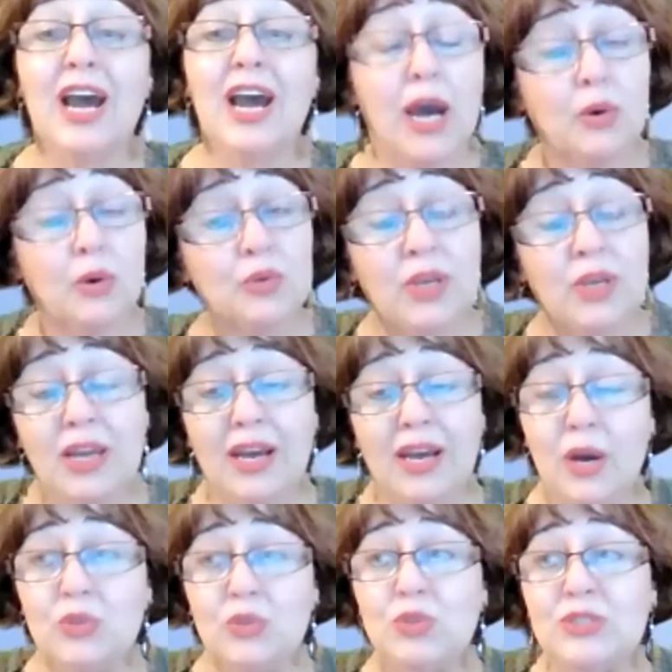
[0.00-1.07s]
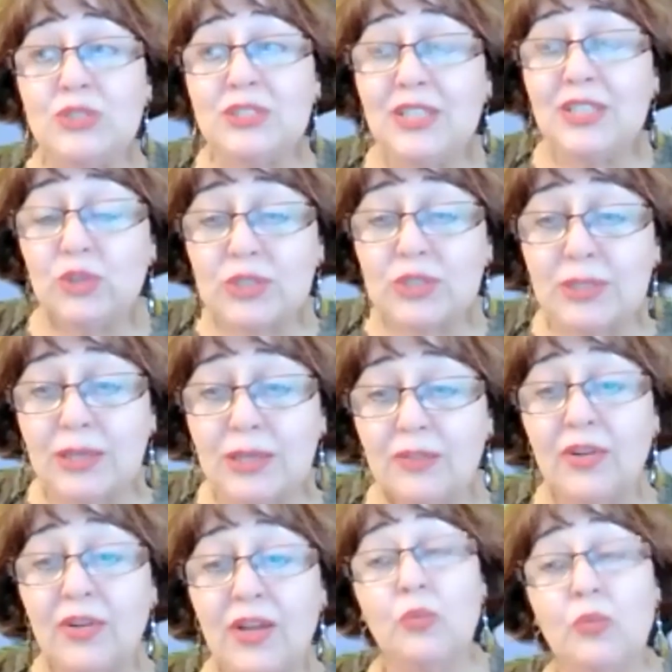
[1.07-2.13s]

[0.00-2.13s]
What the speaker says: How you see yourself?